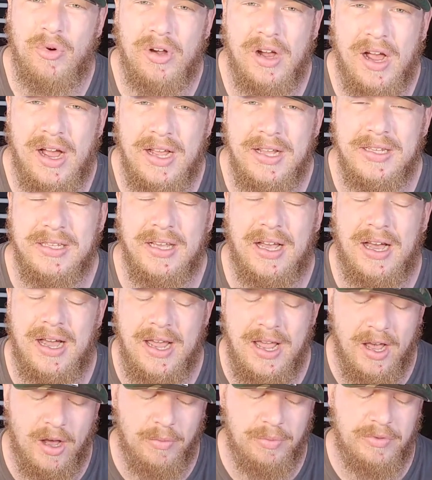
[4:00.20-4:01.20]
guys. I
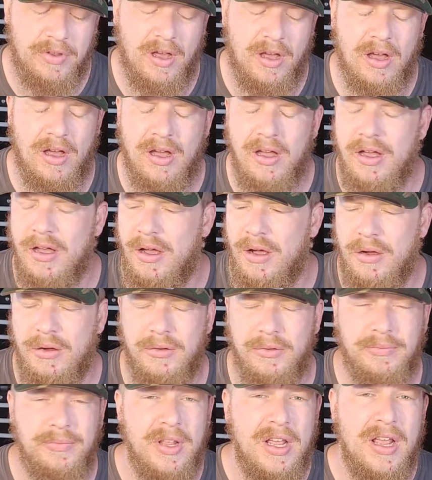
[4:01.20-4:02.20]
helped
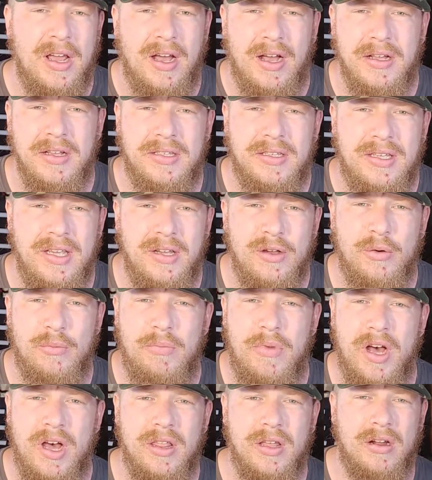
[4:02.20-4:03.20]
a single
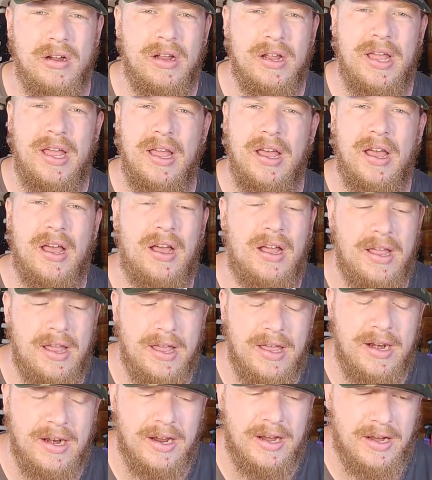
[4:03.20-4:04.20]
mother,
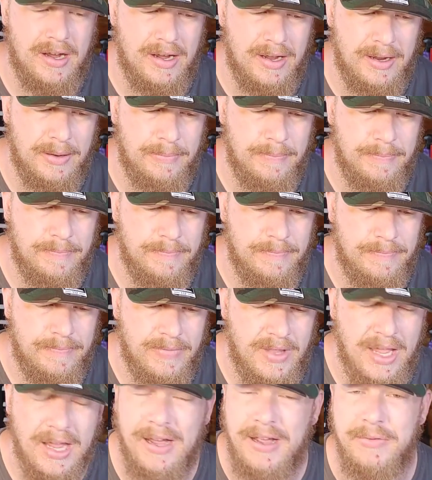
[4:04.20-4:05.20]
and
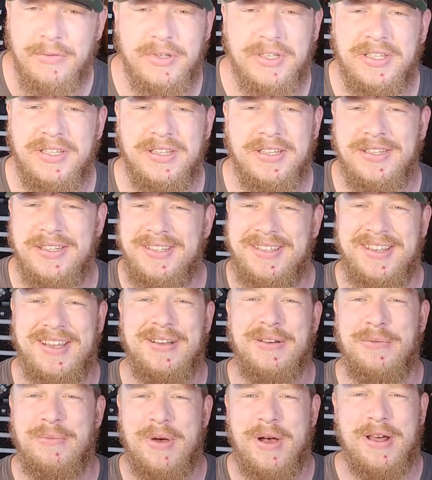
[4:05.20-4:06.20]
it was a
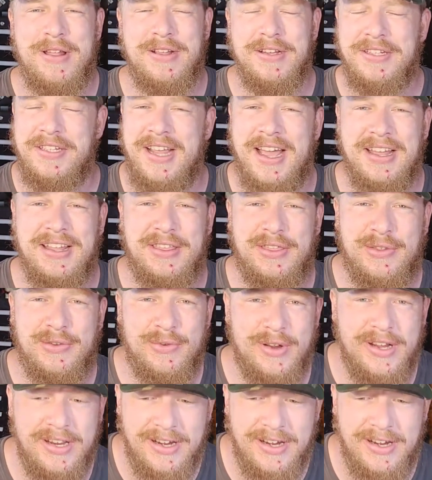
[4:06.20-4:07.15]
single mother. She had 3